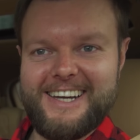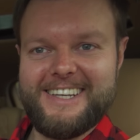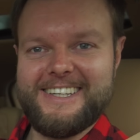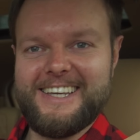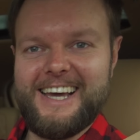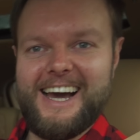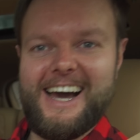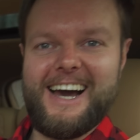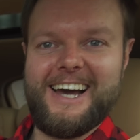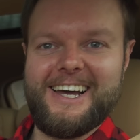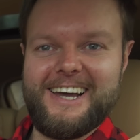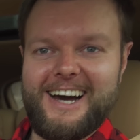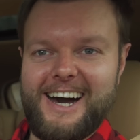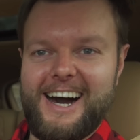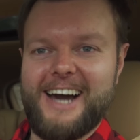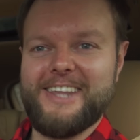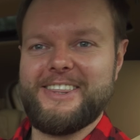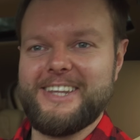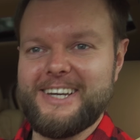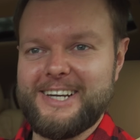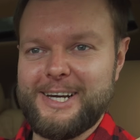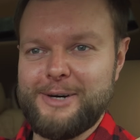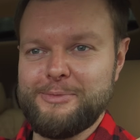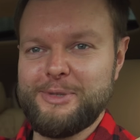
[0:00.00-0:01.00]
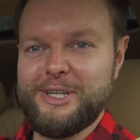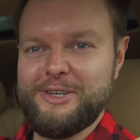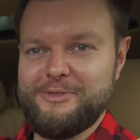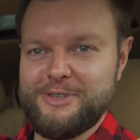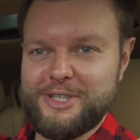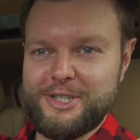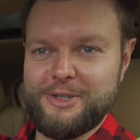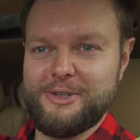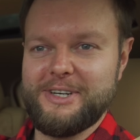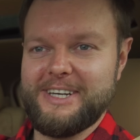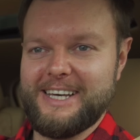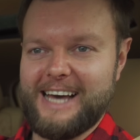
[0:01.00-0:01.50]
Yeah, I think I'm
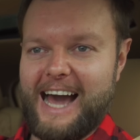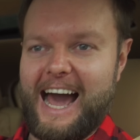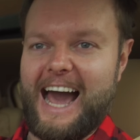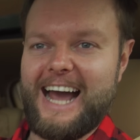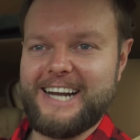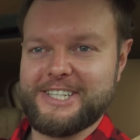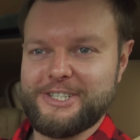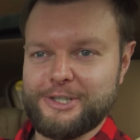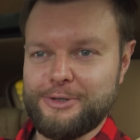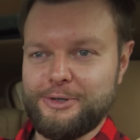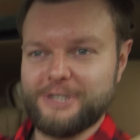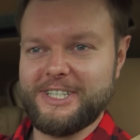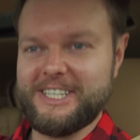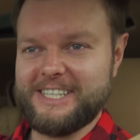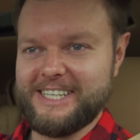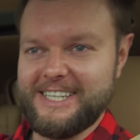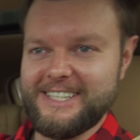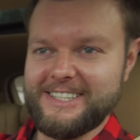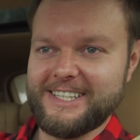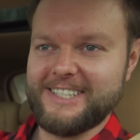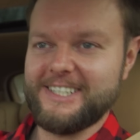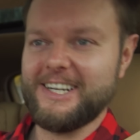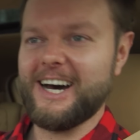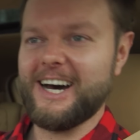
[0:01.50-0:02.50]
leaving you actually in the